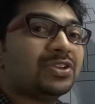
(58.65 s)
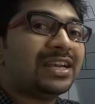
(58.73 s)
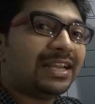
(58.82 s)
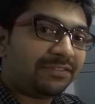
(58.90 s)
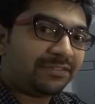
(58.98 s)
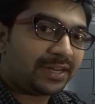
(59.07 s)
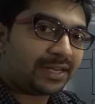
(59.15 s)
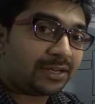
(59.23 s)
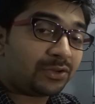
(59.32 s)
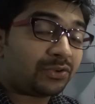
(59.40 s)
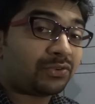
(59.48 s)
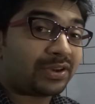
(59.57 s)
to lift
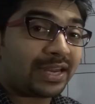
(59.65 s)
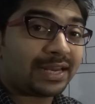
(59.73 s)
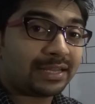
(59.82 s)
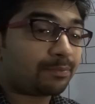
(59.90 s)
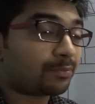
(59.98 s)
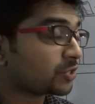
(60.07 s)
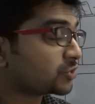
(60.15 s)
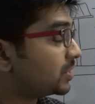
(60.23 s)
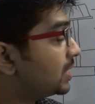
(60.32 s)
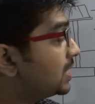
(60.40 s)
it to create the pressure.